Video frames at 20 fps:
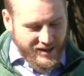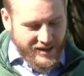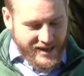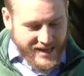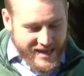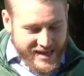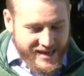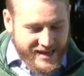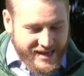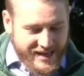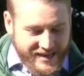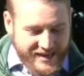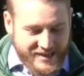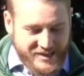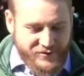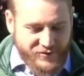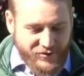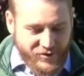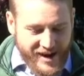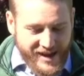He and his
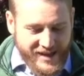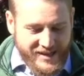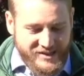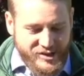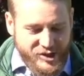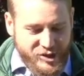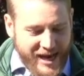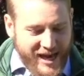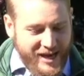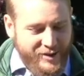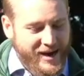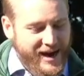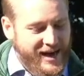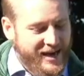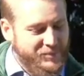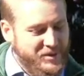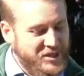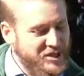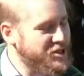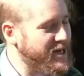friends,
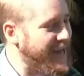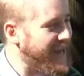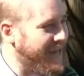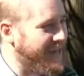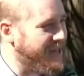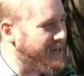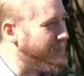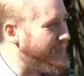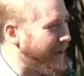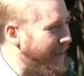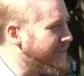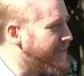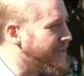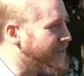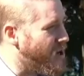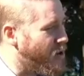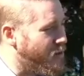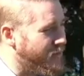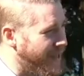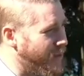Shadrach, Meshach, and
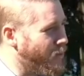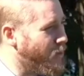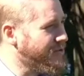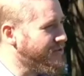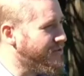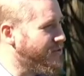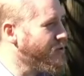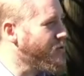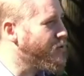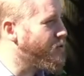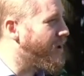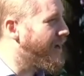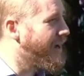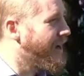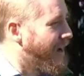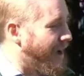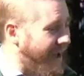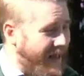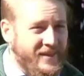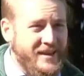Abednego, they were too,
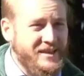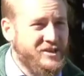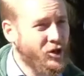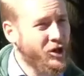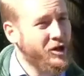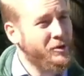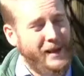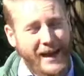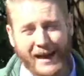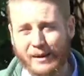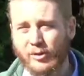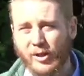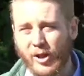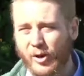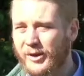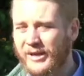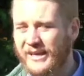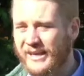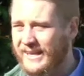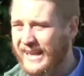and they took
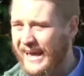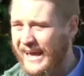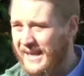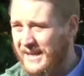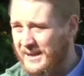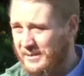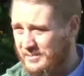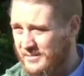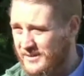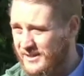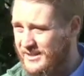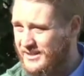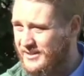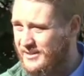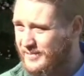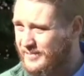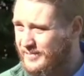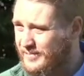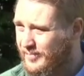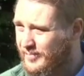Babylonian names.
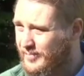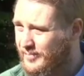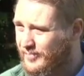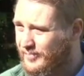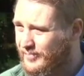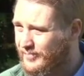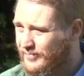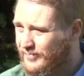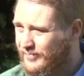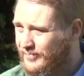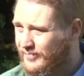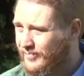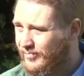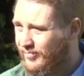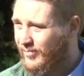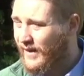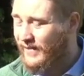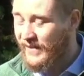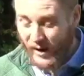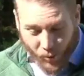
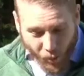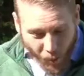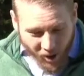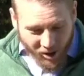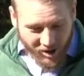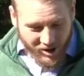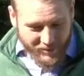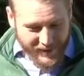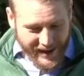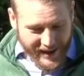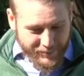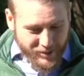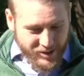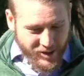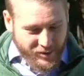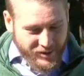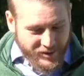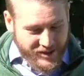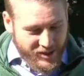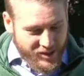They wore
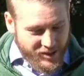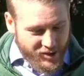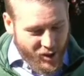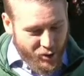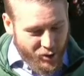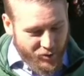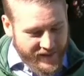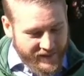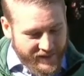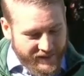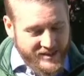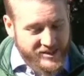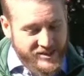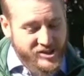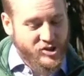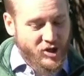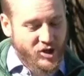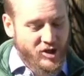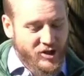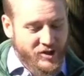Babylonian clothing. They
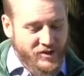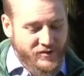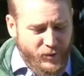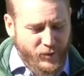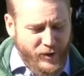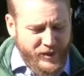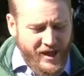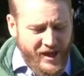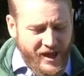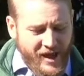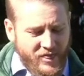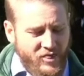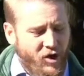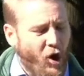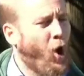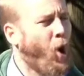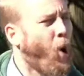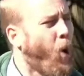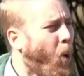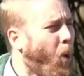served with the
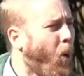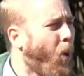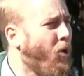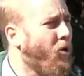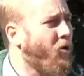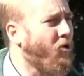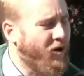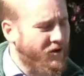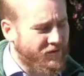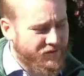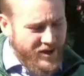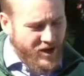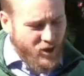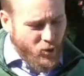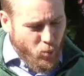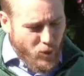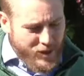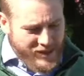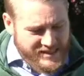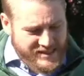whole of their
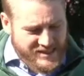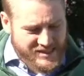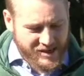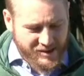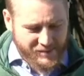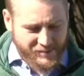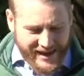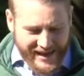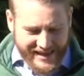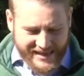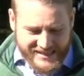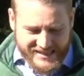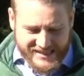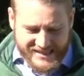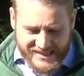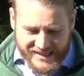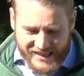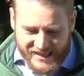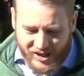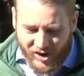wisdom and
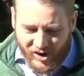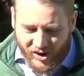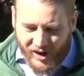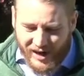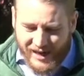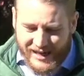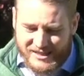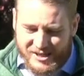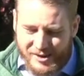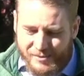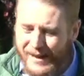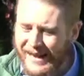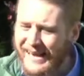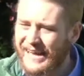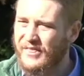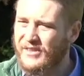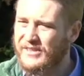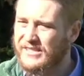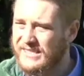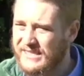skill to make
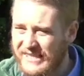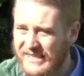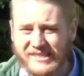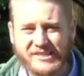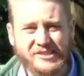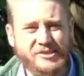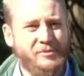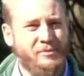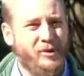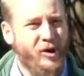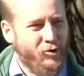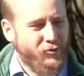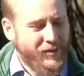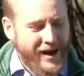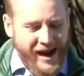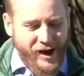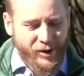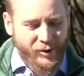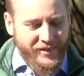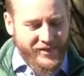the system
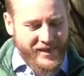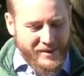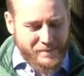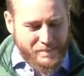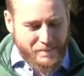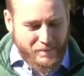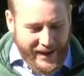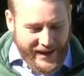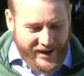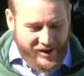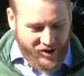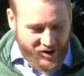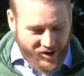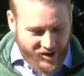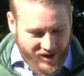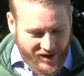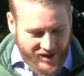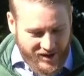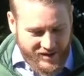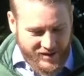around them
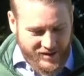better.